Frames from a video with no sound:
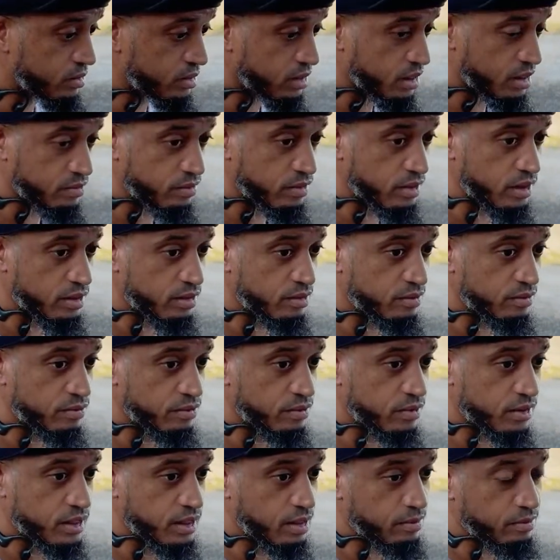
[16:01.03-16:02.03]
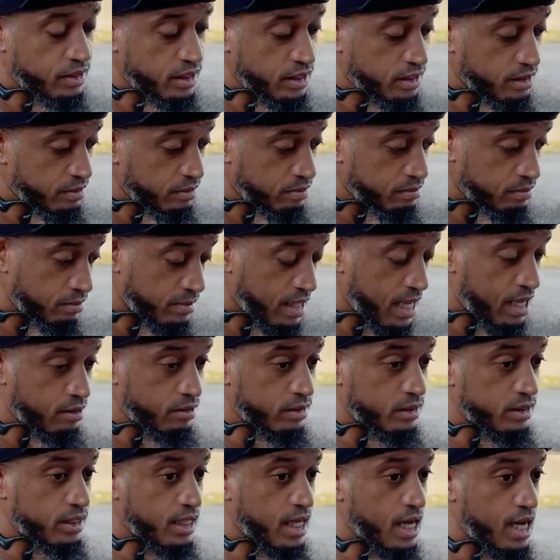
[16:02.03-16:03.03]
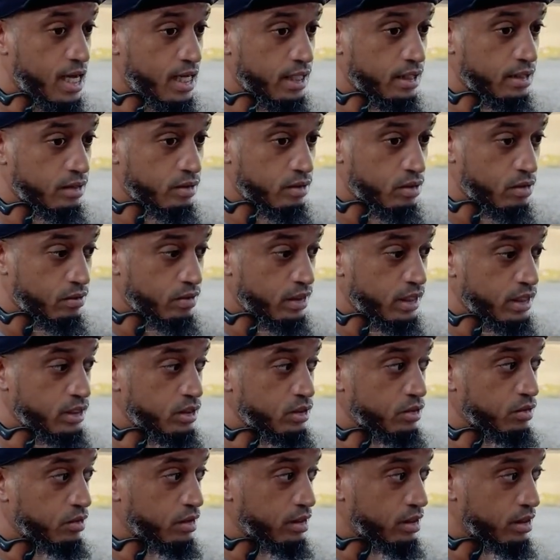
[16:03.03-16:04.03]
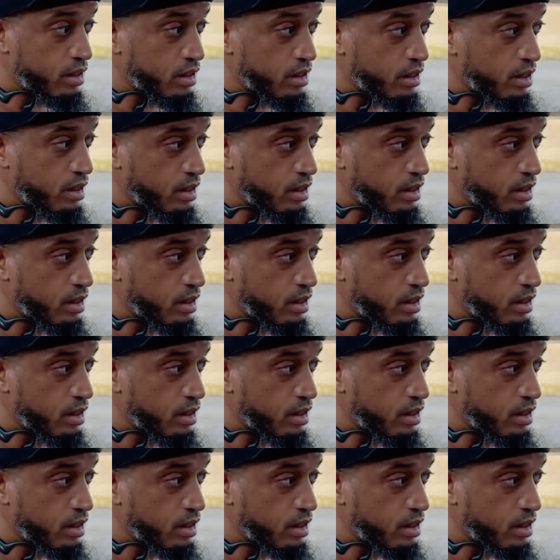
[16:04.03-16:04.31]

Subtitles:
was living it, outside and going into it.